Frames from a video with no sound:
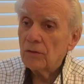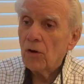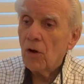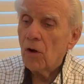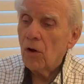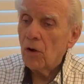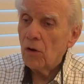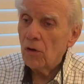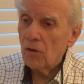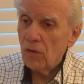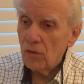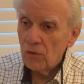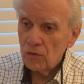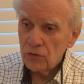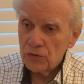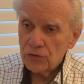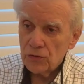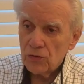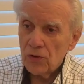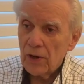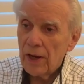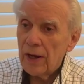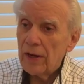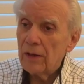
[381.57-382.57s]
All those
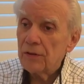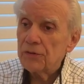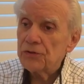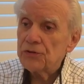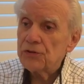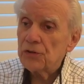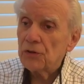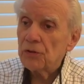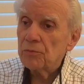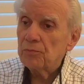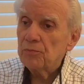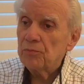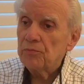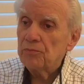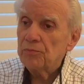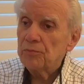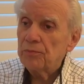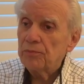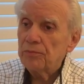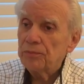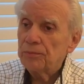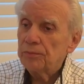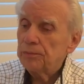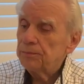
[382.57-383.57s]
grounds are
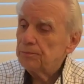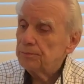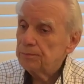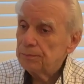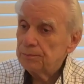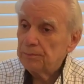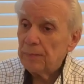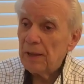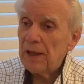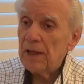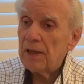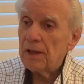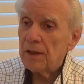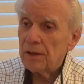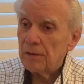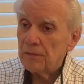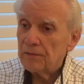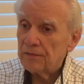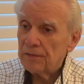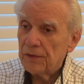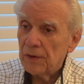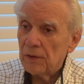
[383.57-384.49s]
paved.